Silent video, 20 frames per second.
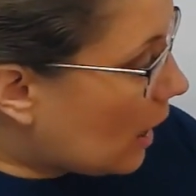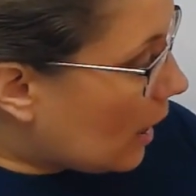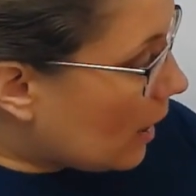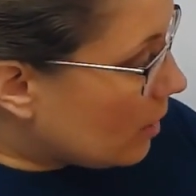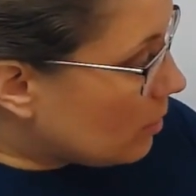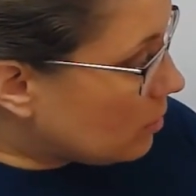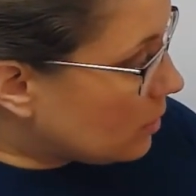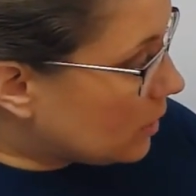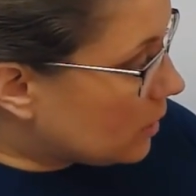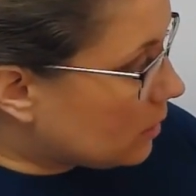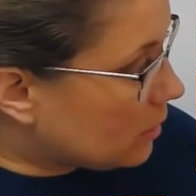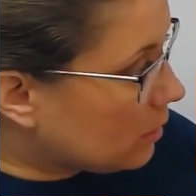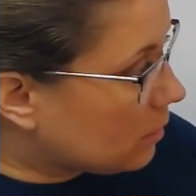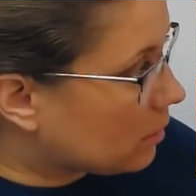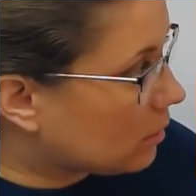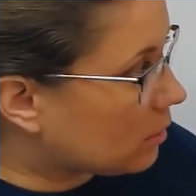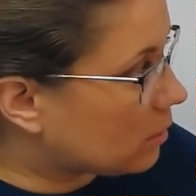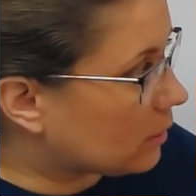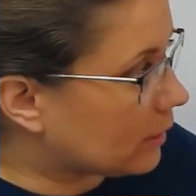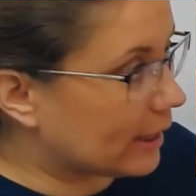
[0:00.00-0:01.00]
I will
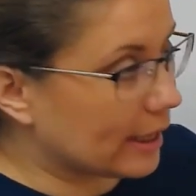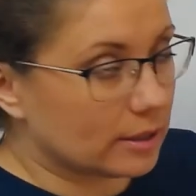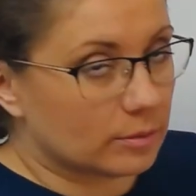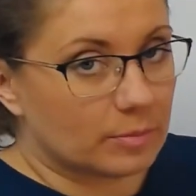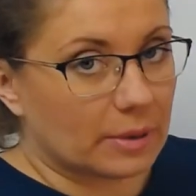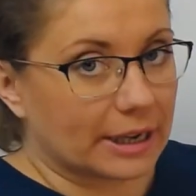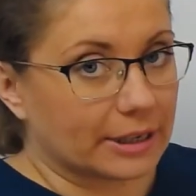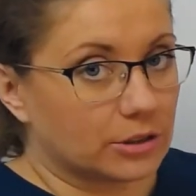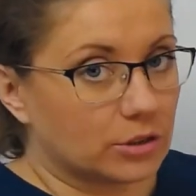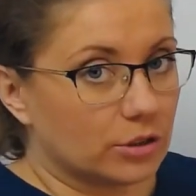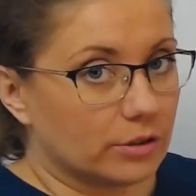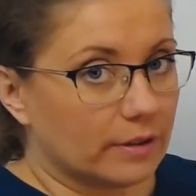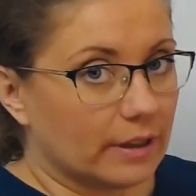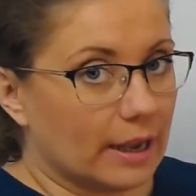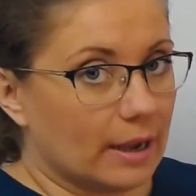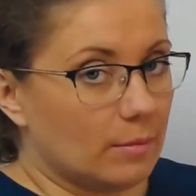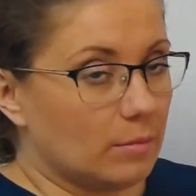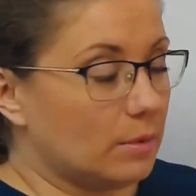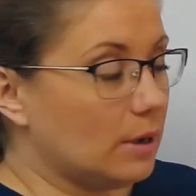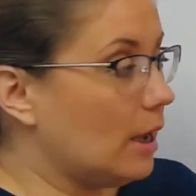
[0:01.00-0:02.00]
get back to
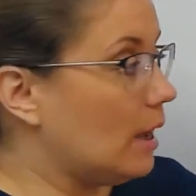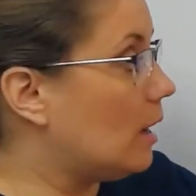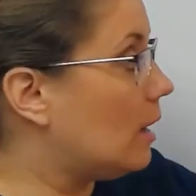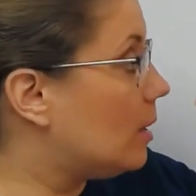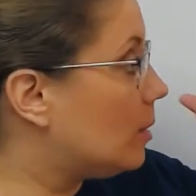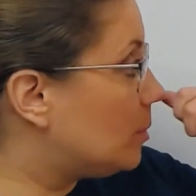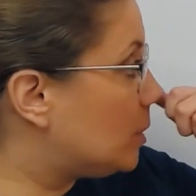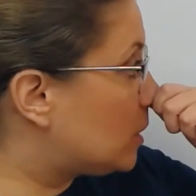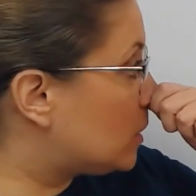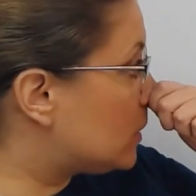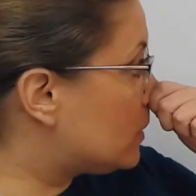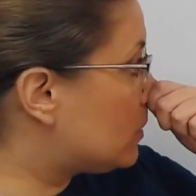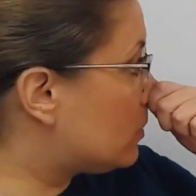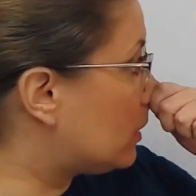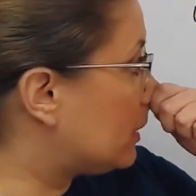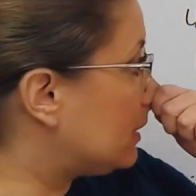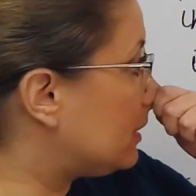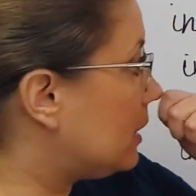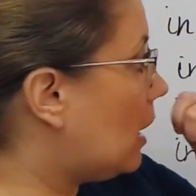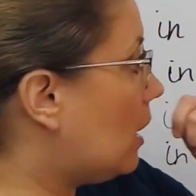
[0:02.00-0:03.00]
them, because
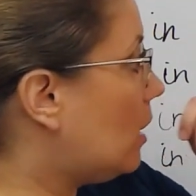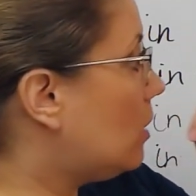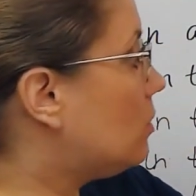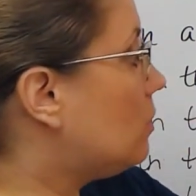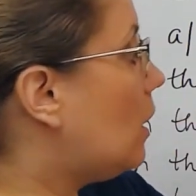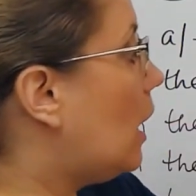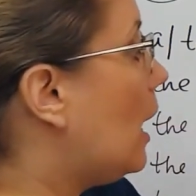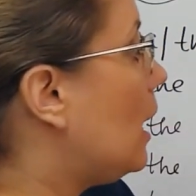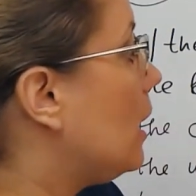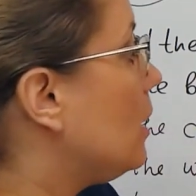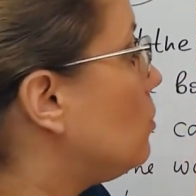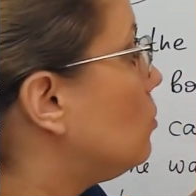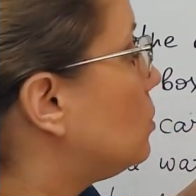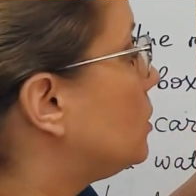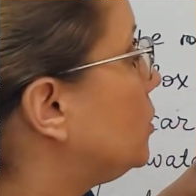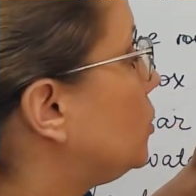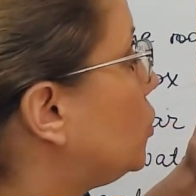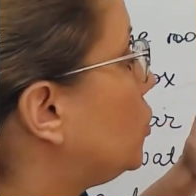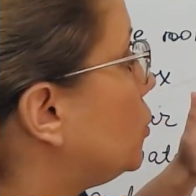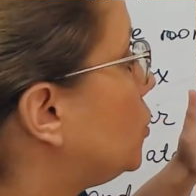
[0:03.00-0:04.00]
right now I
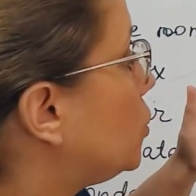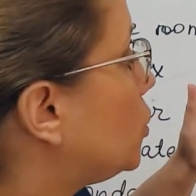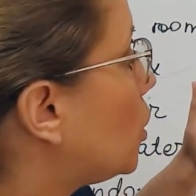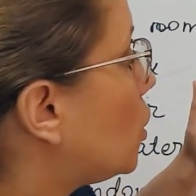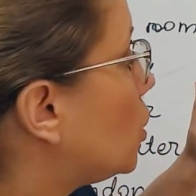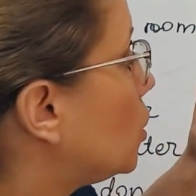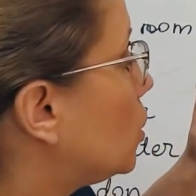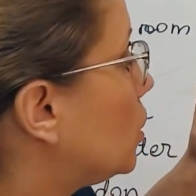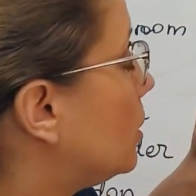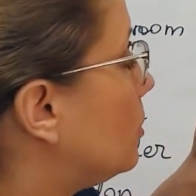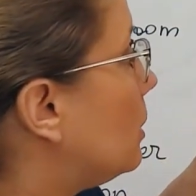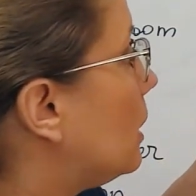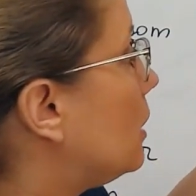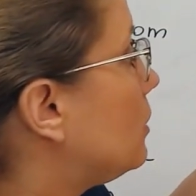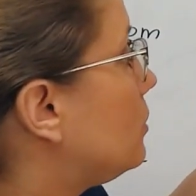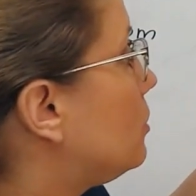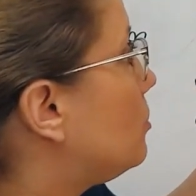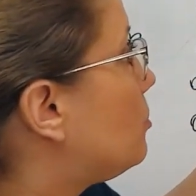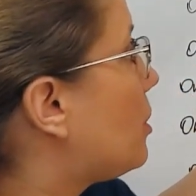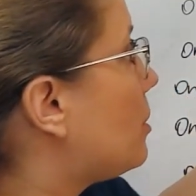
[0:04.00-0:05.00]
want to talk
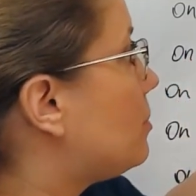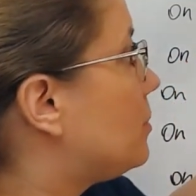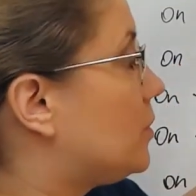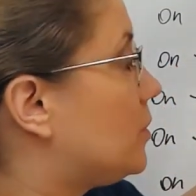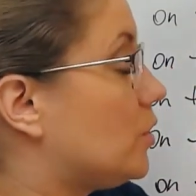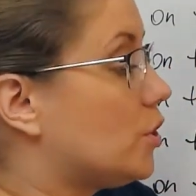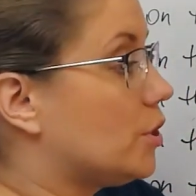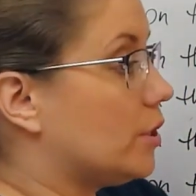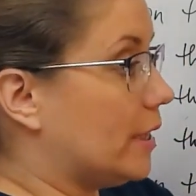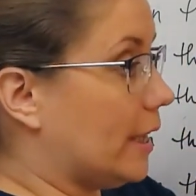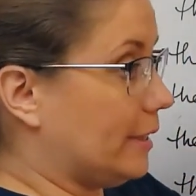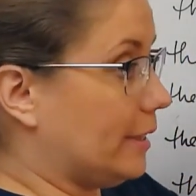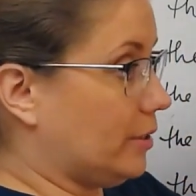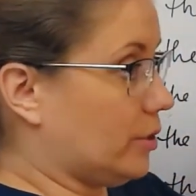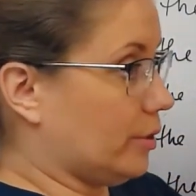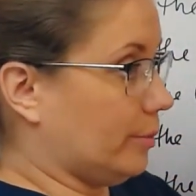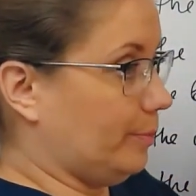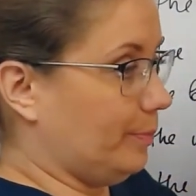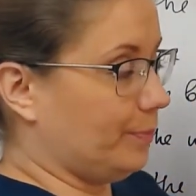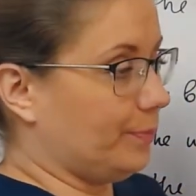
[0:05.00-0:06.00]
about the preposition
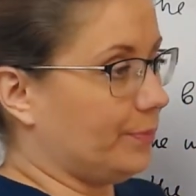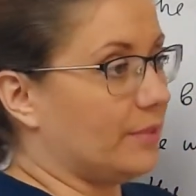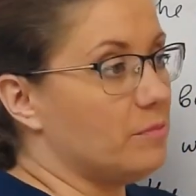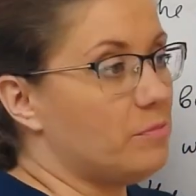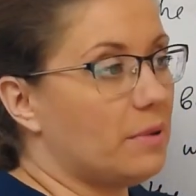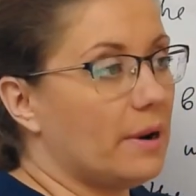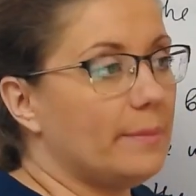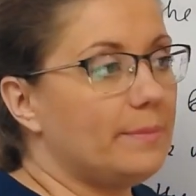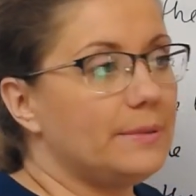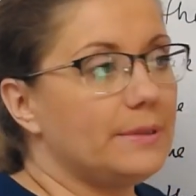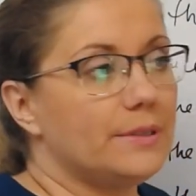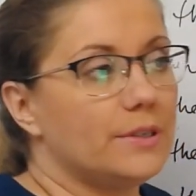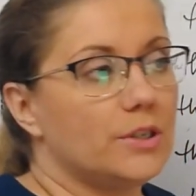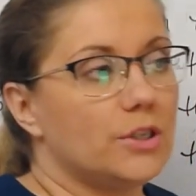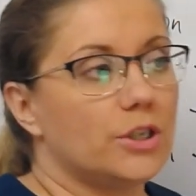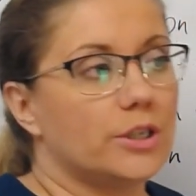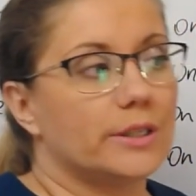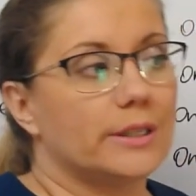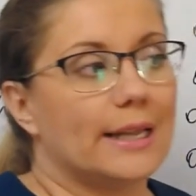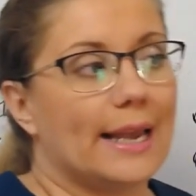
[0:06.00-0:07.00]
at. The
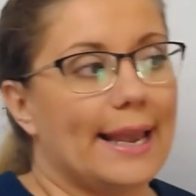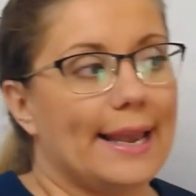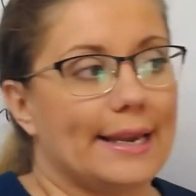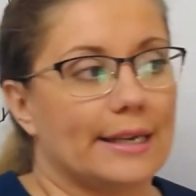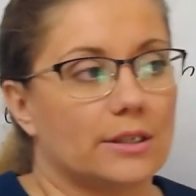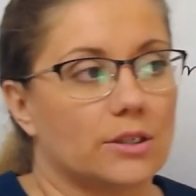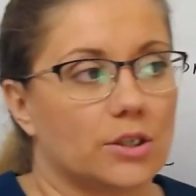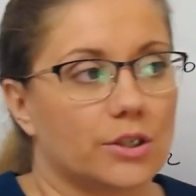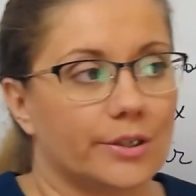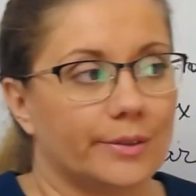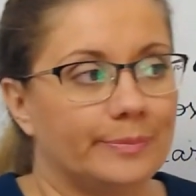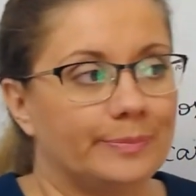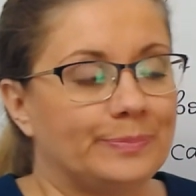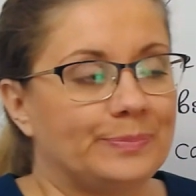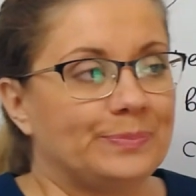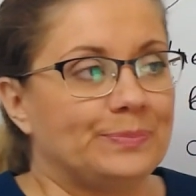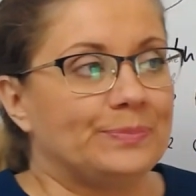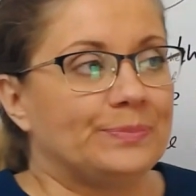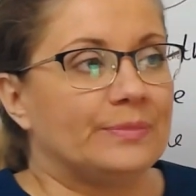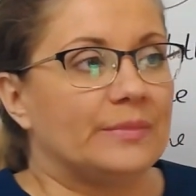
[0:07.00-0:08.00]
preposition at
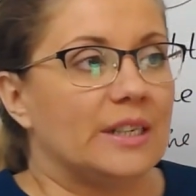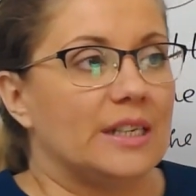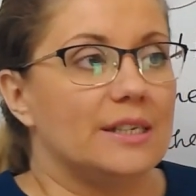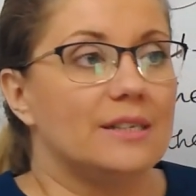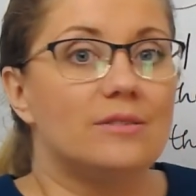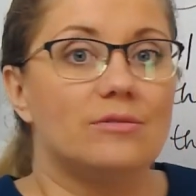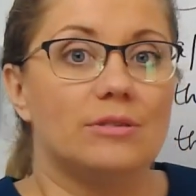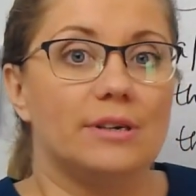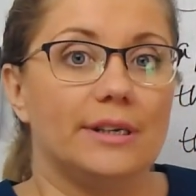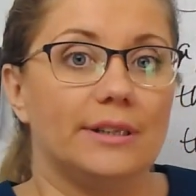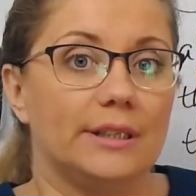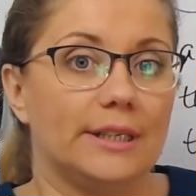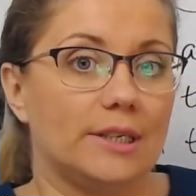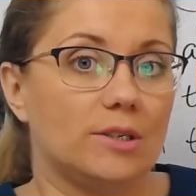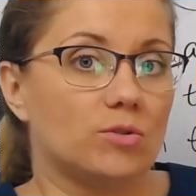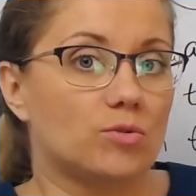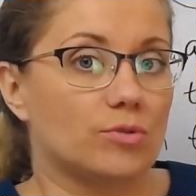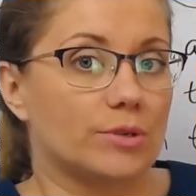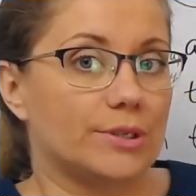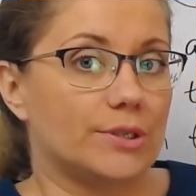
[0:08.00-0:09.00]
is really
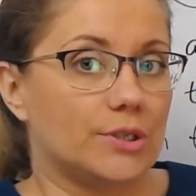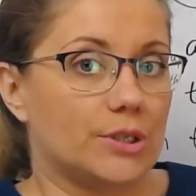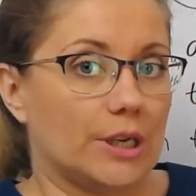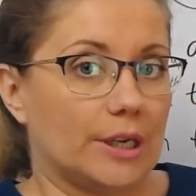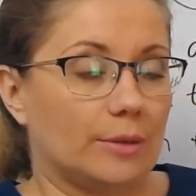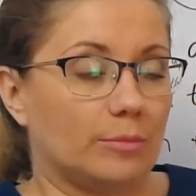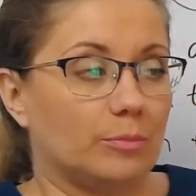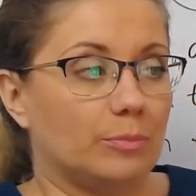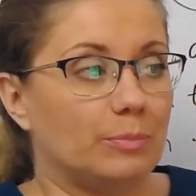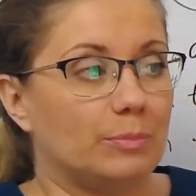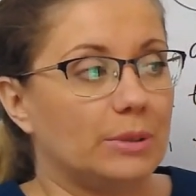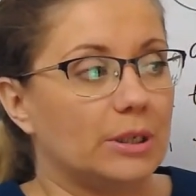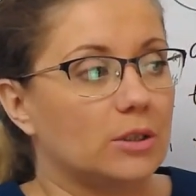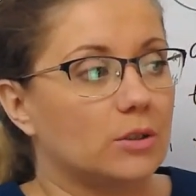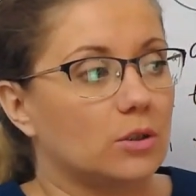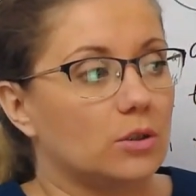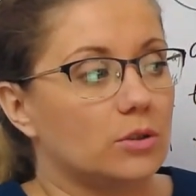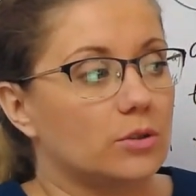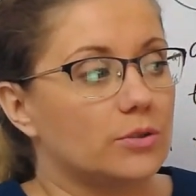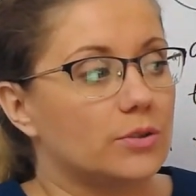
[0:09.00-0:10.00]
interesting
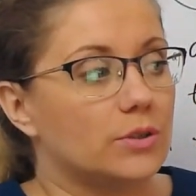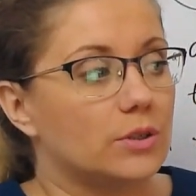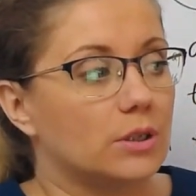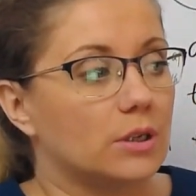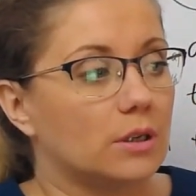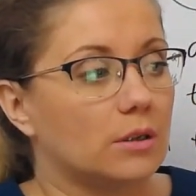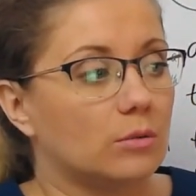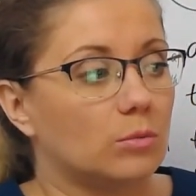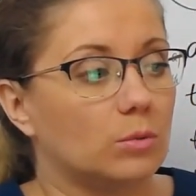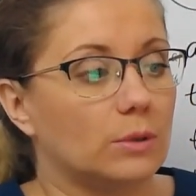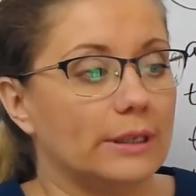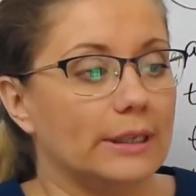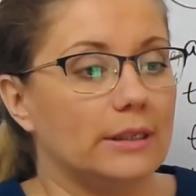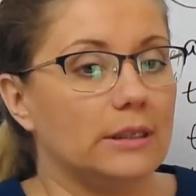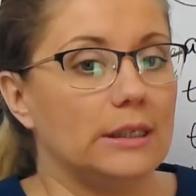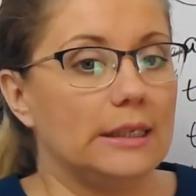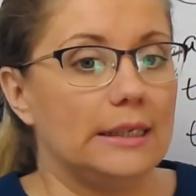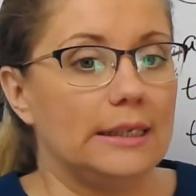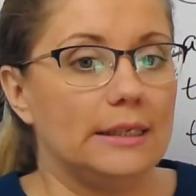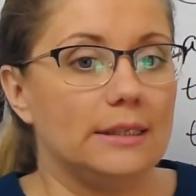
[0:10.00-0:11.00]
because
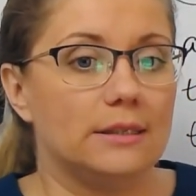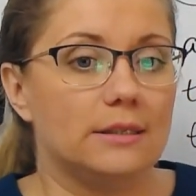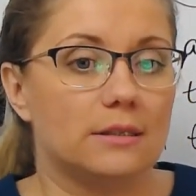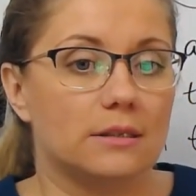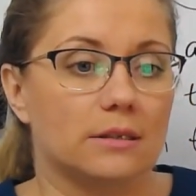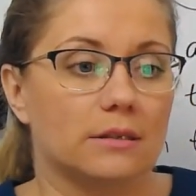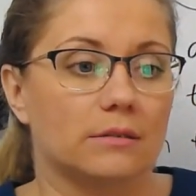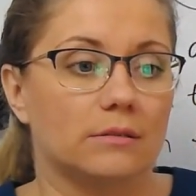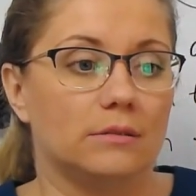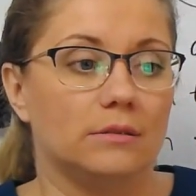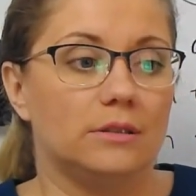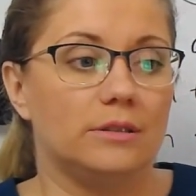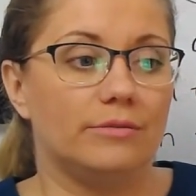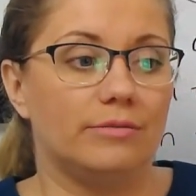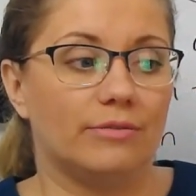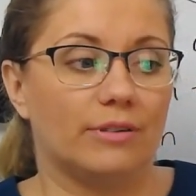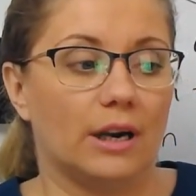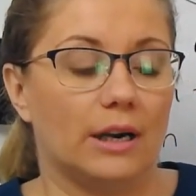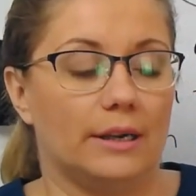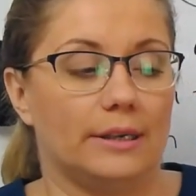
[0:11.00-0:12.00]
when it
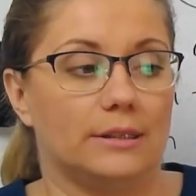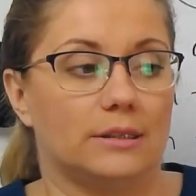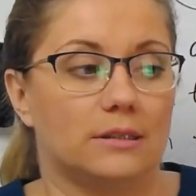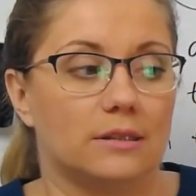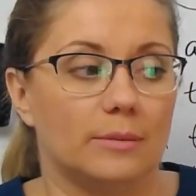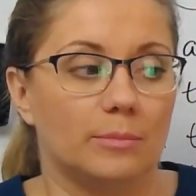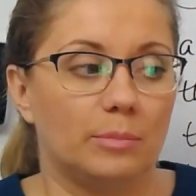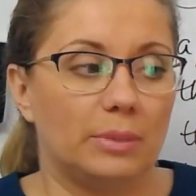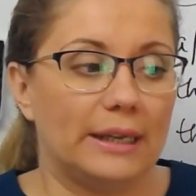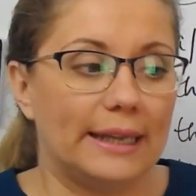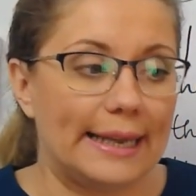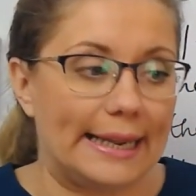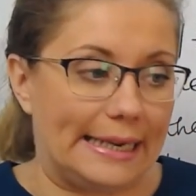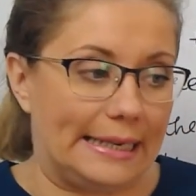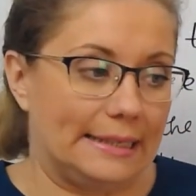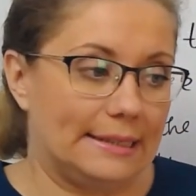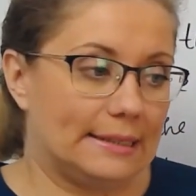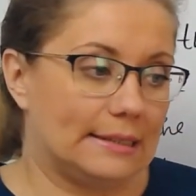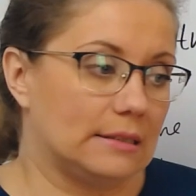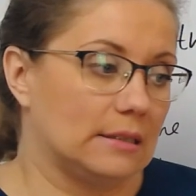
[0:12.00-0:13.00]
defines the
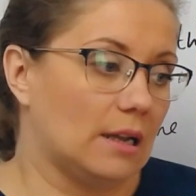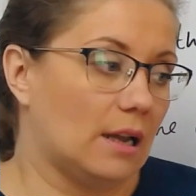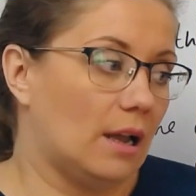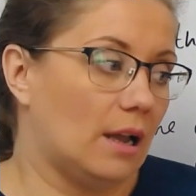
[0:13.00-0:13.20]
place,